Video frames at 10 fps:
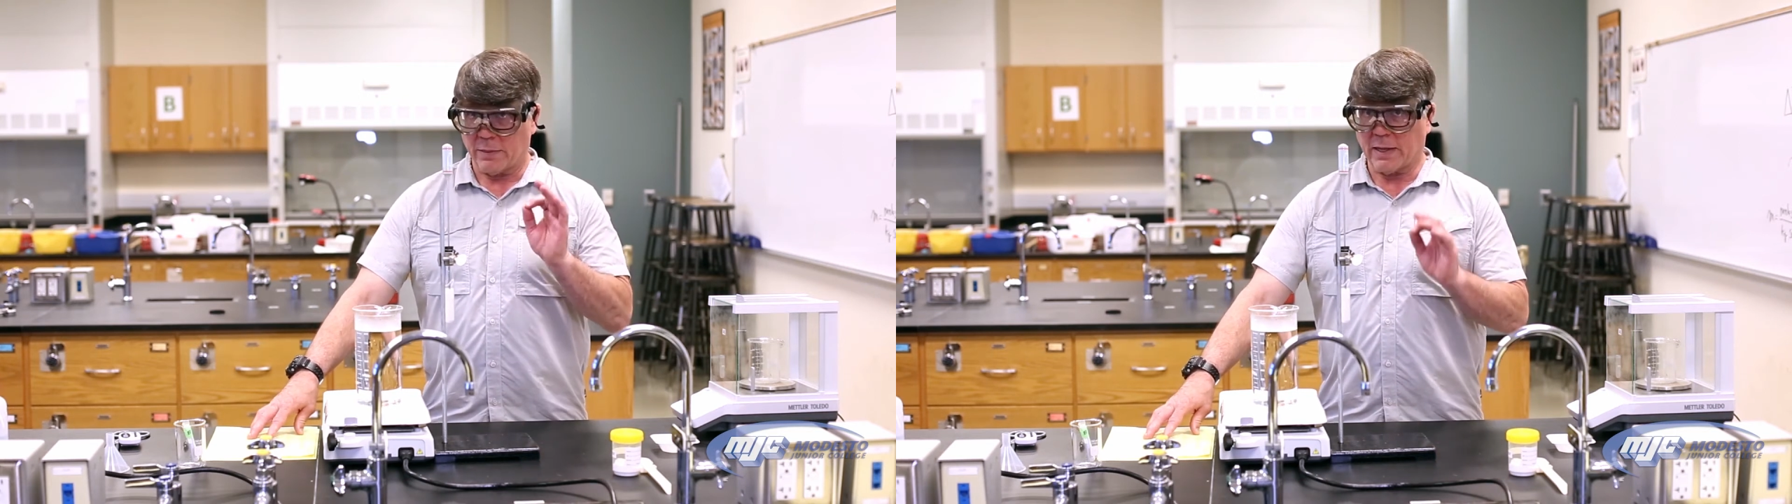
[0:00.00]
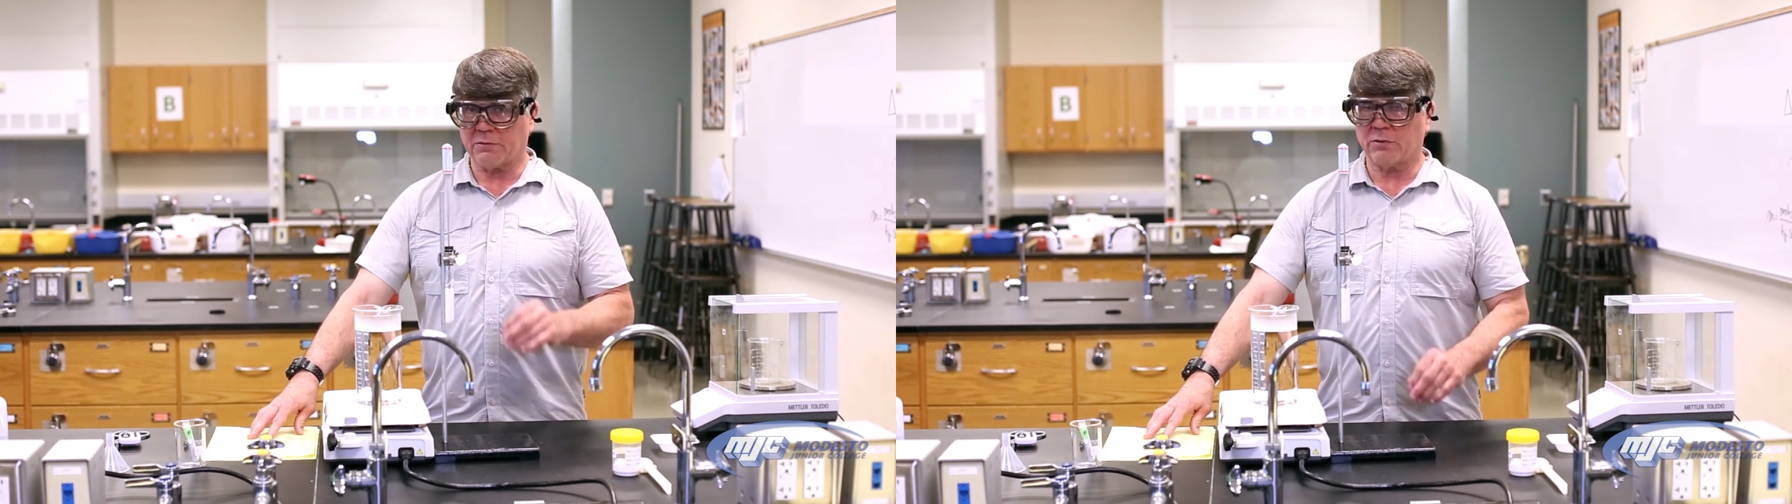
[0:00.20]

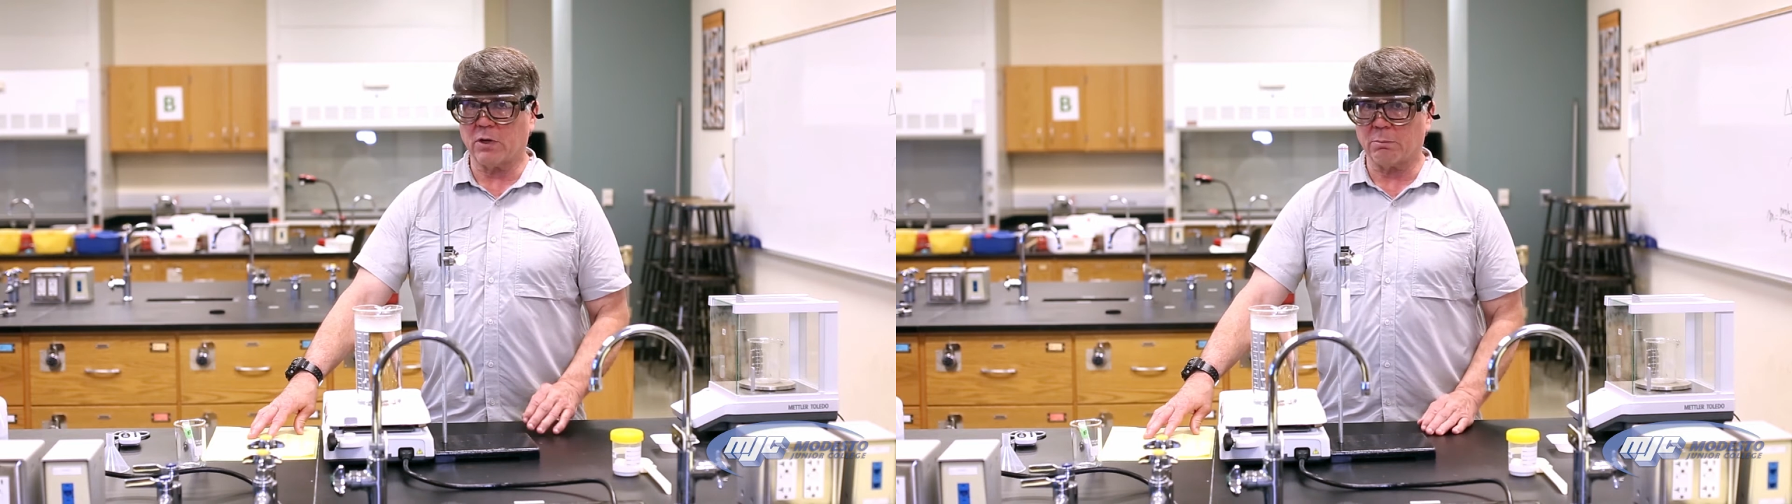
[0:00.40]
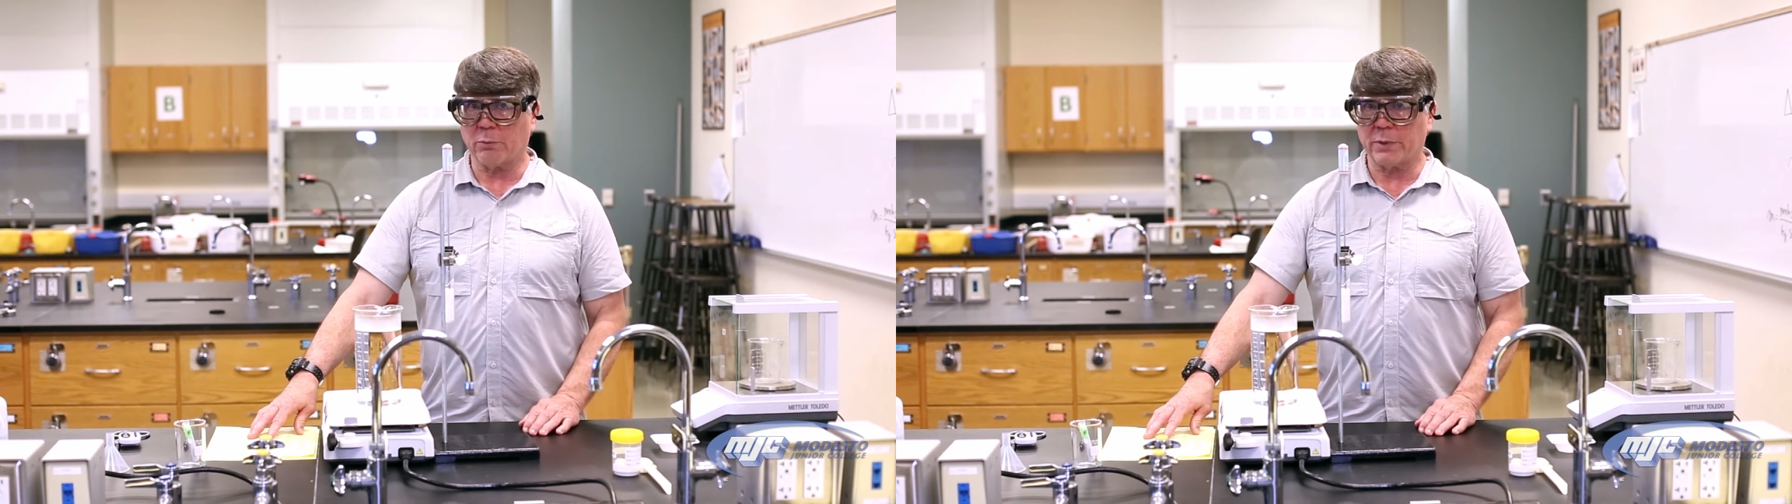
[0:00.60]
That's the
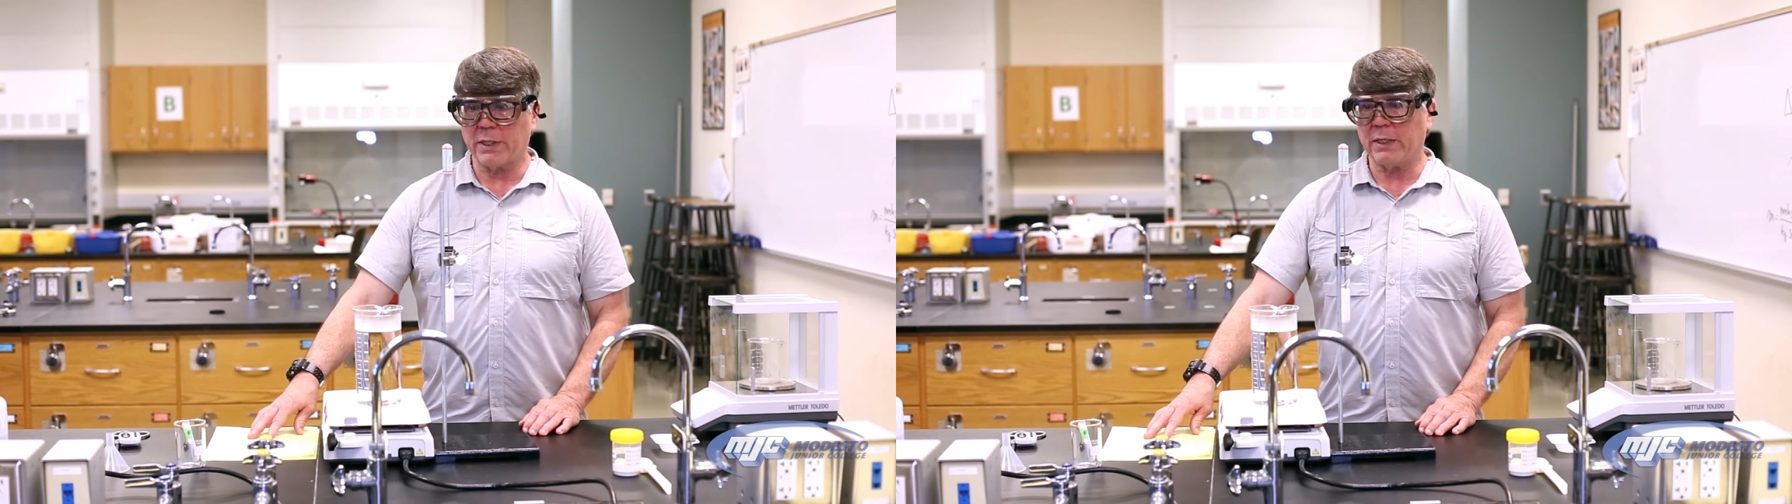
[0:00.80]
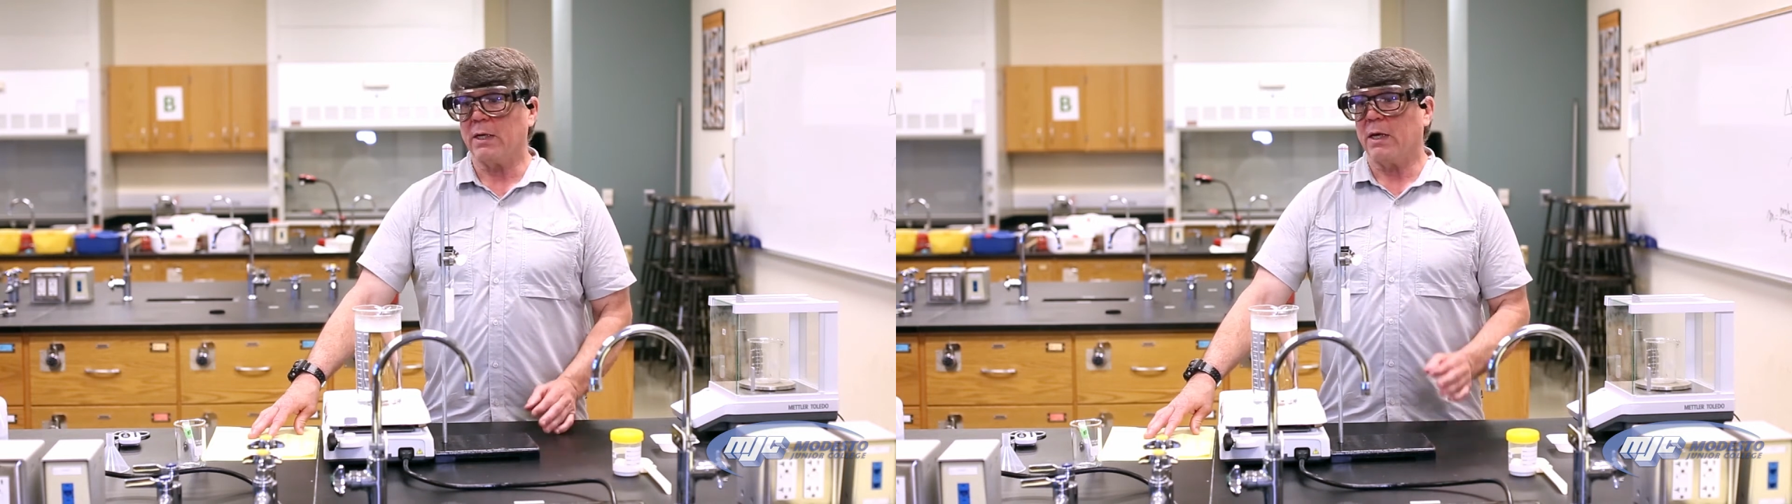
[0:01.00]
number we
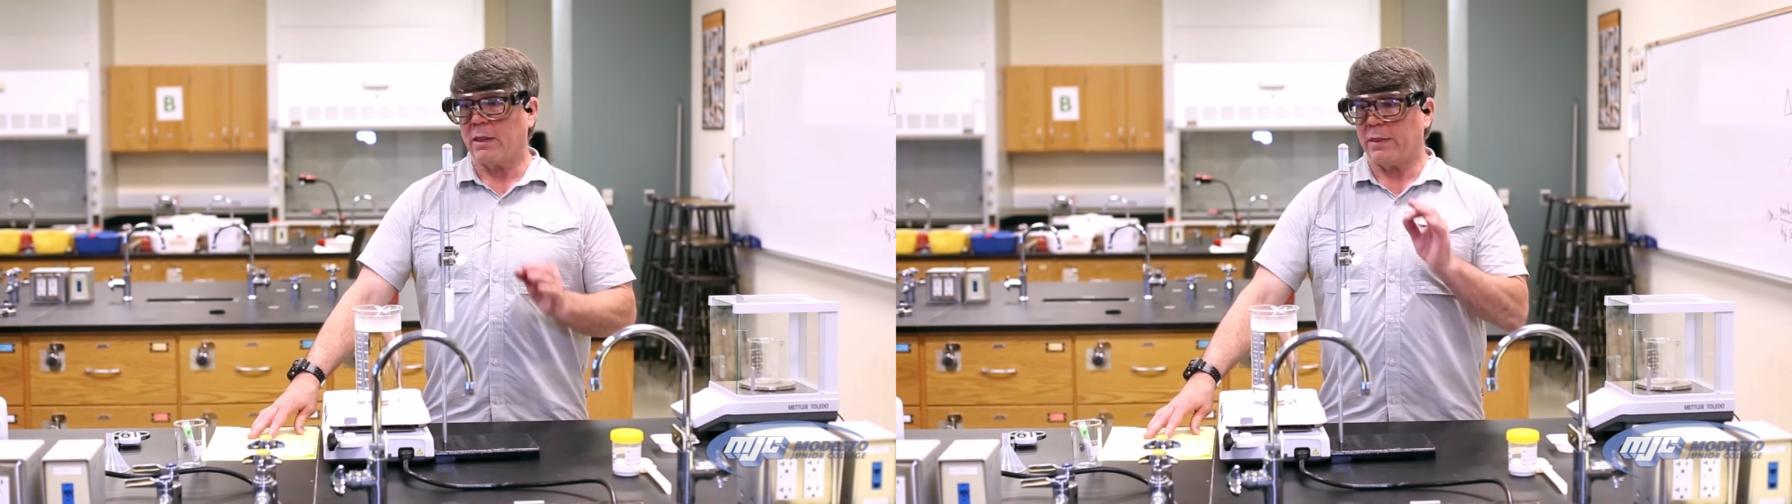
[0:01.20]
need.